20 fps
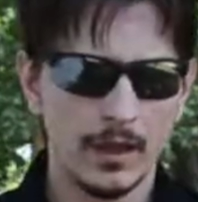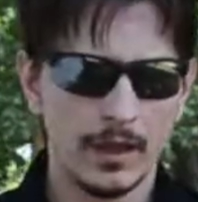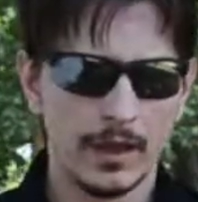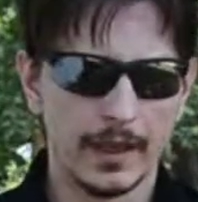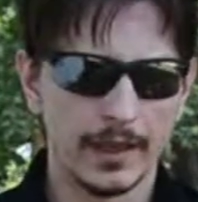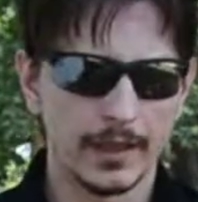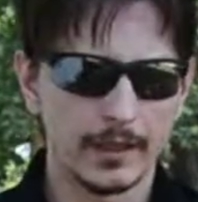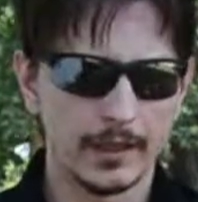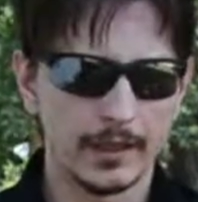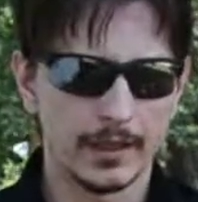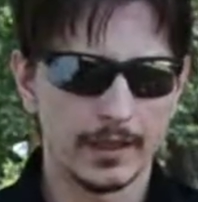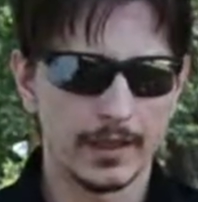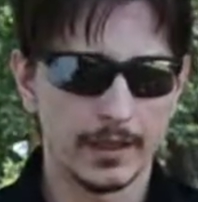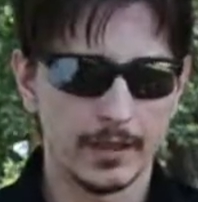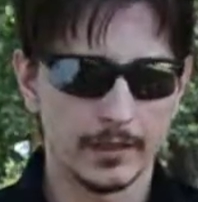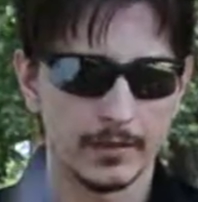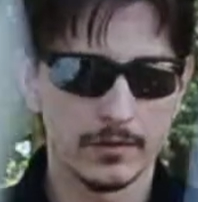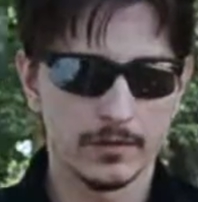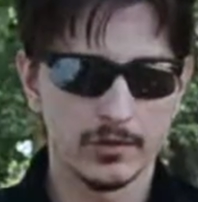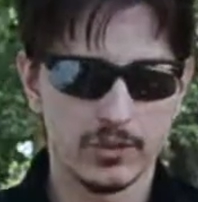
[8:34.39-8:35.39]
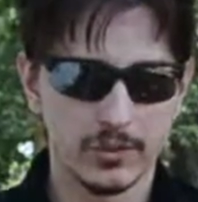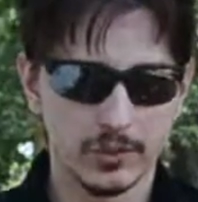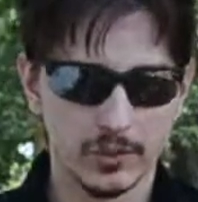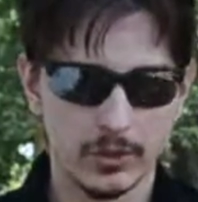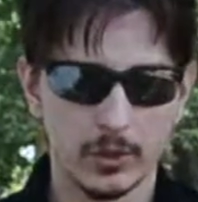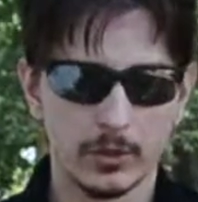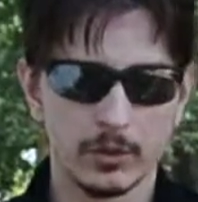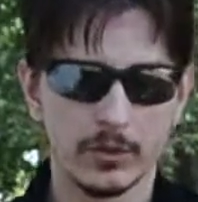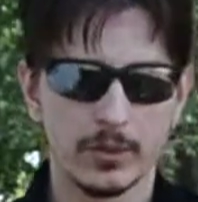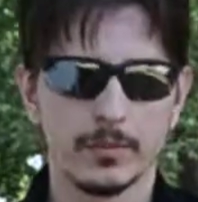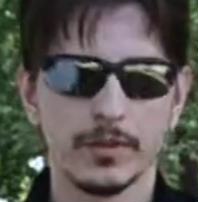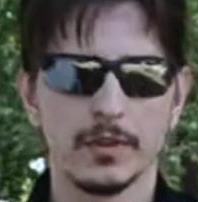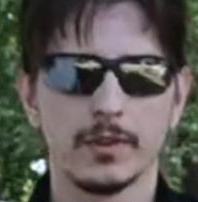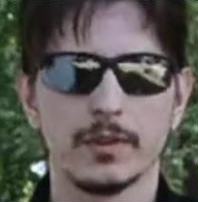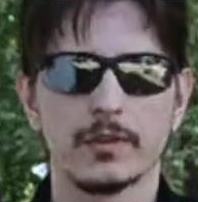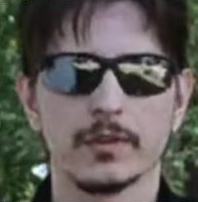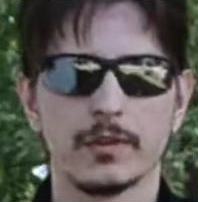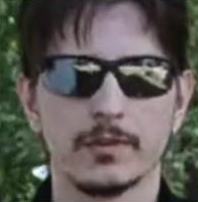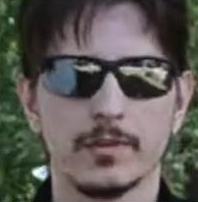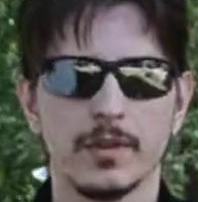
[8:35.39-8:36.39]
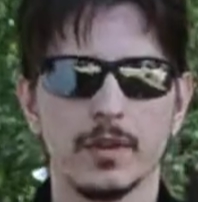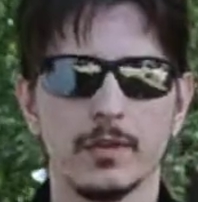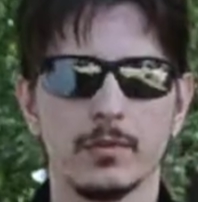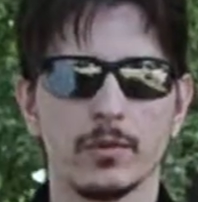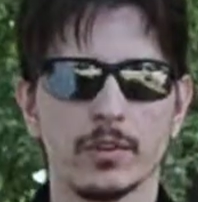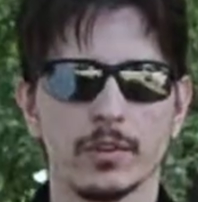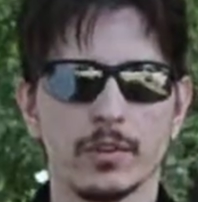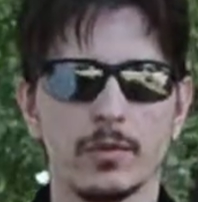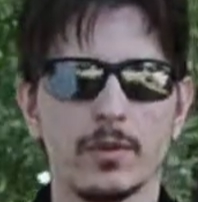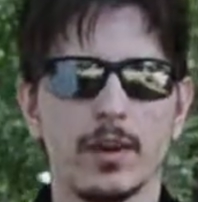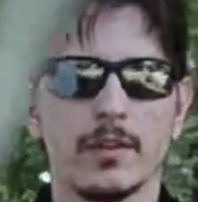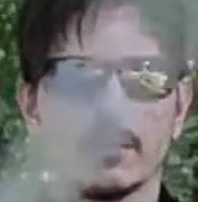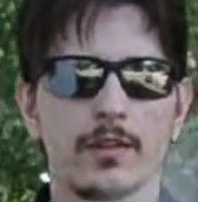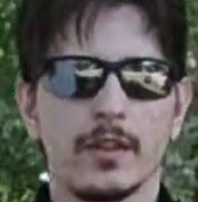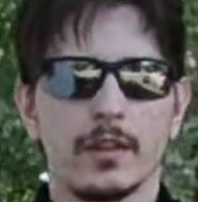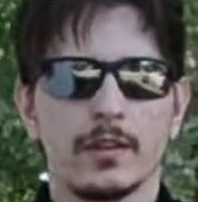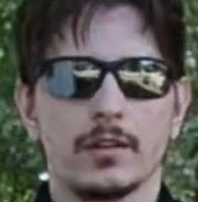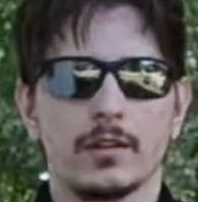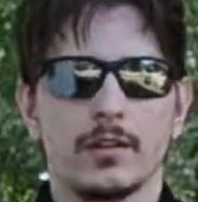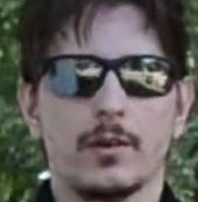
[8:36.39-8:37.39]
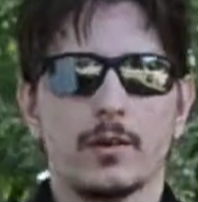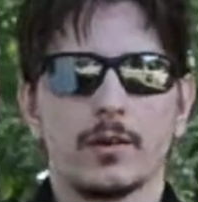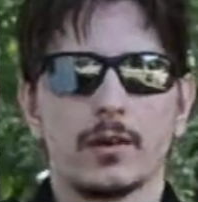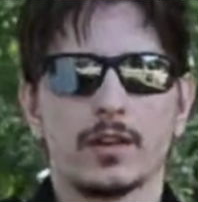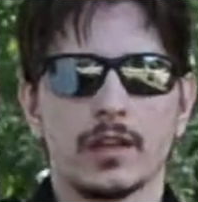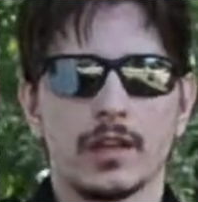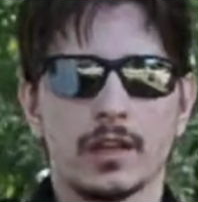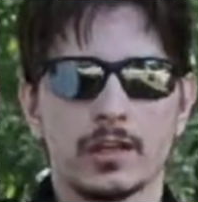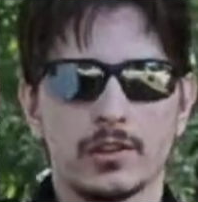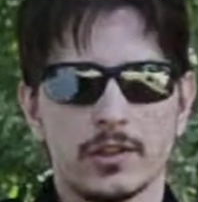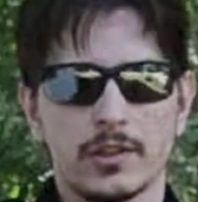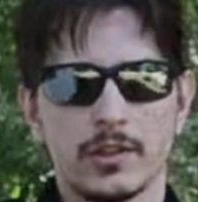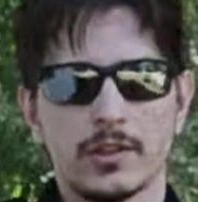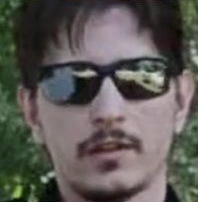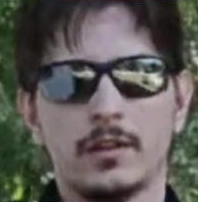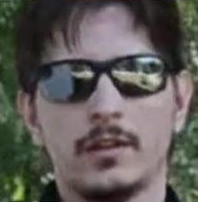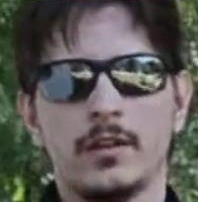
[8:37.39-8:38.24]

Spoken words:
And slowly build your speed once you have that coordination.